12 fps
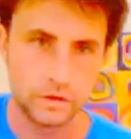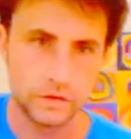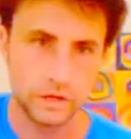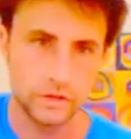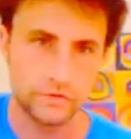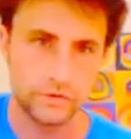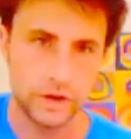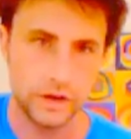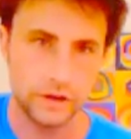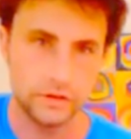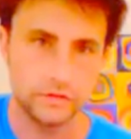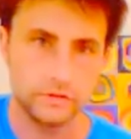10th
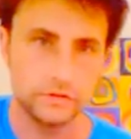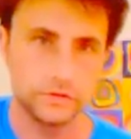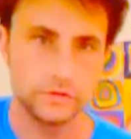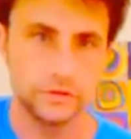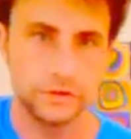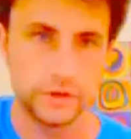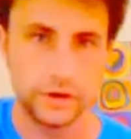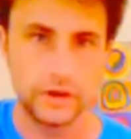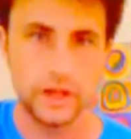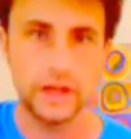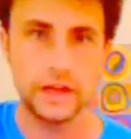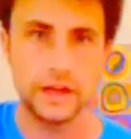fret, root
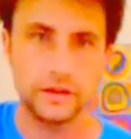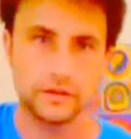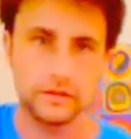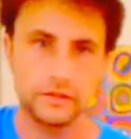note A.